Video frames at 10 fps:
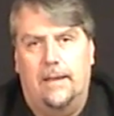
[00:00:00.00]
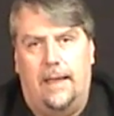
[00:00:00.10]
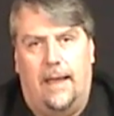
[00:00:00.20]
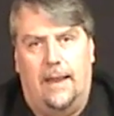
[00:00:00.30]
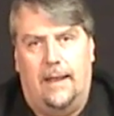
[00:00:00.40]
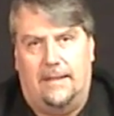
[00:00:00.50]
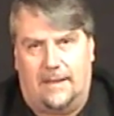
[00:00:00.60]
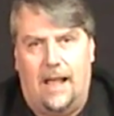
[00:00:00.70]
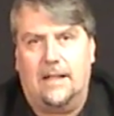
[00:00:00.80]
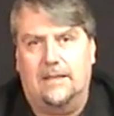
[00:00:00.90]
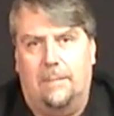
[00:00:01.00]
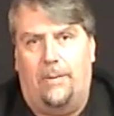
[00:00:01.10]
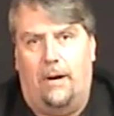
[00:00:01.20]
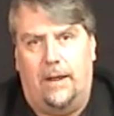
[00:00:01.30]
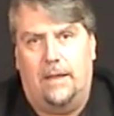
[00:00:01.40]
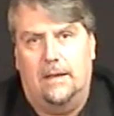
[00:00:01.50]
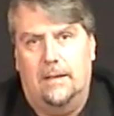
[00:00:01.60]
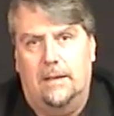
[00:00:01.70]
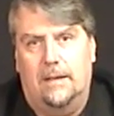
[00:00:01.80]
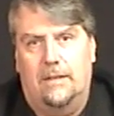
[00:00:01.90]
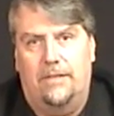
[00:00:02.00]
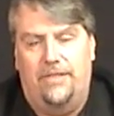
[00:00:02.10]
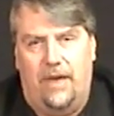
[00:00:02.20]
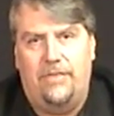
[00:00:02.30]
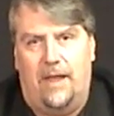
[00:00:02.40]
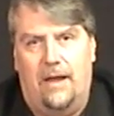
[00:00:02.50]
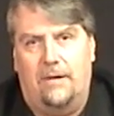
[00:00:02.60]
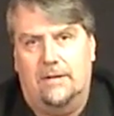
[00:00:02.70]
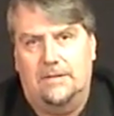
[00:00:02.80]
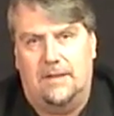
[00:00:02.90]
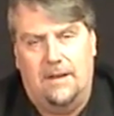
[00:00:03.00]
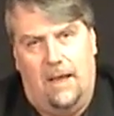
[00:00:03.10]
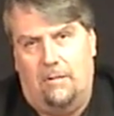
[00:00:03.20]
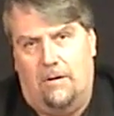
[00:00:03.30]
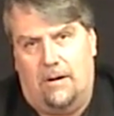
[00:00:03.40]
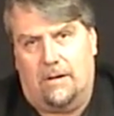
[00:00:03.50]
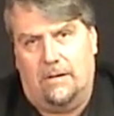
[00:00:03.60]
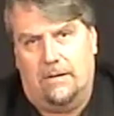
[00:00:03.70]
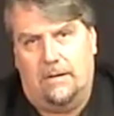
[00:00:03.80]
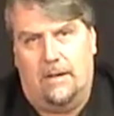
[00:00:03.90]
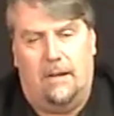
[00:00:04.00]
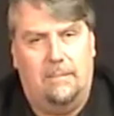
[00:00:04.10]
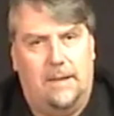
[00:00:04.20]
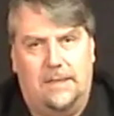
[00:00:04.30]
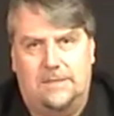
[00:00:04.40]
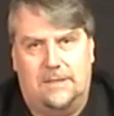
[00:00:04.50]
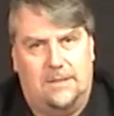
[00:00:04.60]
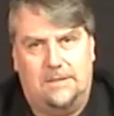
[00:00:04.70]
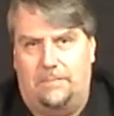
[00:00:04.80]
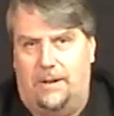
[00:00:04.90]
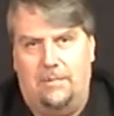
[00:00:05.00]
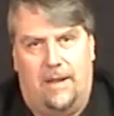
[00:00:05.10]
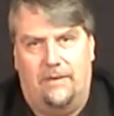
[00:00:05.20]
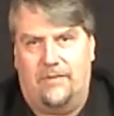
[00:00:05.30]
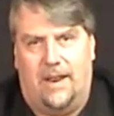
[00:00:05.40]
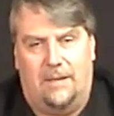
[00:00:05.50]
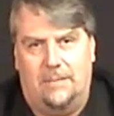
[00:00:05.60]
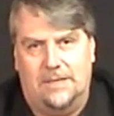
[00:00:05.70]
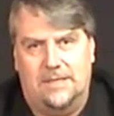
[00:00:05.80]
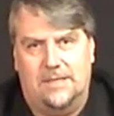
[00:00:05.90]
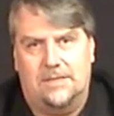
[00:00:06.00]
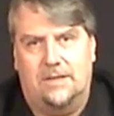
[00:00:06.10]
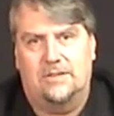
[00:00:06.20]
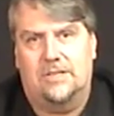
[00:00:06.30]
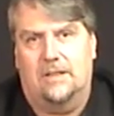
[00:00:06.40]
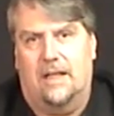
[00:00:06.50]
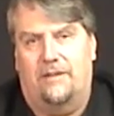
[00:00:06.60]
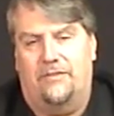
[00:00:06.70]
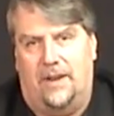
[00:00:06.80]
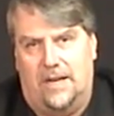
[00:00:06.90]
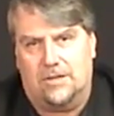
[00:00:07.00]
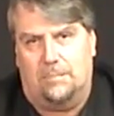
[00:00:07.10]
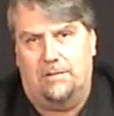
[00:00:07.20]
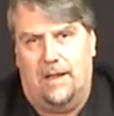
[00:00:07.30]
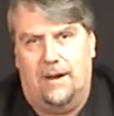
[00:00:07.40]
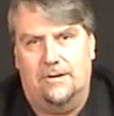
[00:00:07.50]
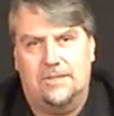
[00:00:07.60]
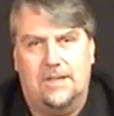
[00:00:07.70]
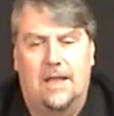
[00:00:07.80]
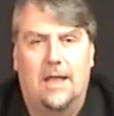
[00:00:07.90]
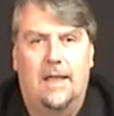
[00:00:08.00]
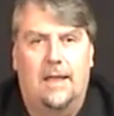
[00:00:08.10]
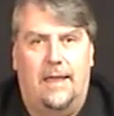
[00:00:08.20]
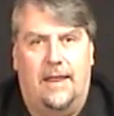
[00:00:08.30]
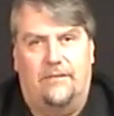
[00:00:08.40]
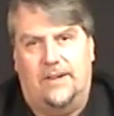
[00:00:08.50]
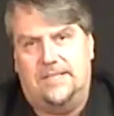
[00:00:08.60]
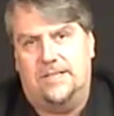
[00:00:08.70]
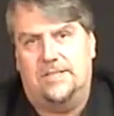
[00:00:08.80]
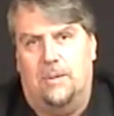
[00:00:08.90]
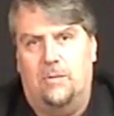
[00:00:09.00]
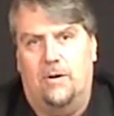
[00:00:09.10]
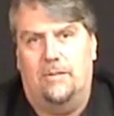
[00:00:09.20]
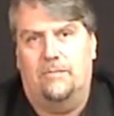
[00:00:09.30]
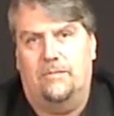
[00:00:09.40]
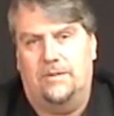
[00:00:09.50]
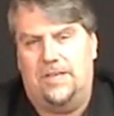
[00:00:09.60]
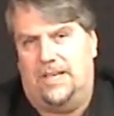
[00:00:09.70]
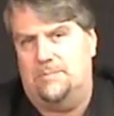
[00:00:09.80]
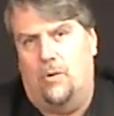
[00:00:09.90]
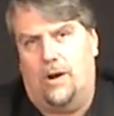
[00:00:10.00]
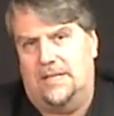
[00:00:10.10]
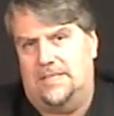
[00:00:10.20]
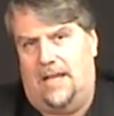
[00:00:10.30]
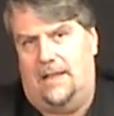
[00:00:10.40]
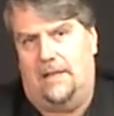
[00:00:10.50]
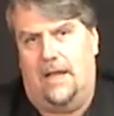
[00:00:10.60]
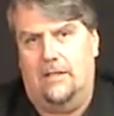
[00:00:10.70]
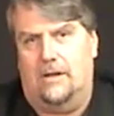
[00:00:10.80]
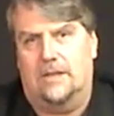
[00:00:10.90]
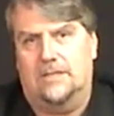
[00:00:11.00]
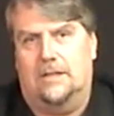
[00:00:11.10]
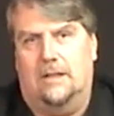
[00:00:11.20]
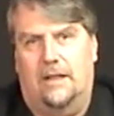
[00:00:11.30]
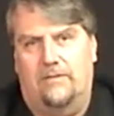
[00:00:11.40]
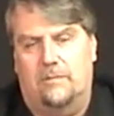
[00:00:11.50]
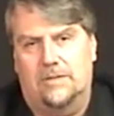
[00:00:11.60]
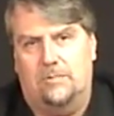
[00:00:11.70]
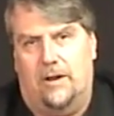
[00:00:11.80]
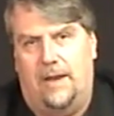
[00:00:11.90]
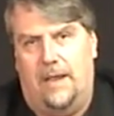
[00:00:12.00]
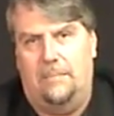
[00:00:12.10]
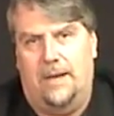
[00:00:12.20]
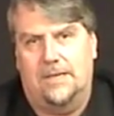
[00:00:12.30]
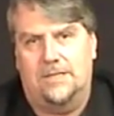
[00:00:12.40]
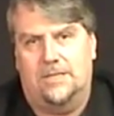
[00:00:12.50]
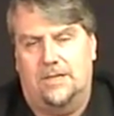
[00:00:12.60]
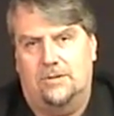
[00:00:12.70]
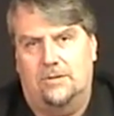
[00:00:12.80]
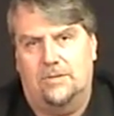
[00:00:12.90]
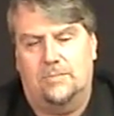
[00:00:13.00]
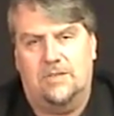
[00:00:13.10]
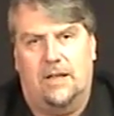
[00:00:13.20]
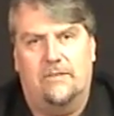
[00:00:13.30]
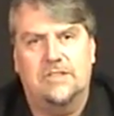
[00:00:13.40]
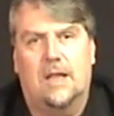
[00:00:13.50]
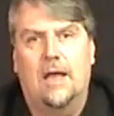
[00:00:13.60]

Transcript: And at the cocktail party, they're there to network. It's a big way of getting business. You see a lot of financial planners. And if I see someone, Chase Morgan Stanley, I look at his little, everyone's wearing name badges to introduce themselves.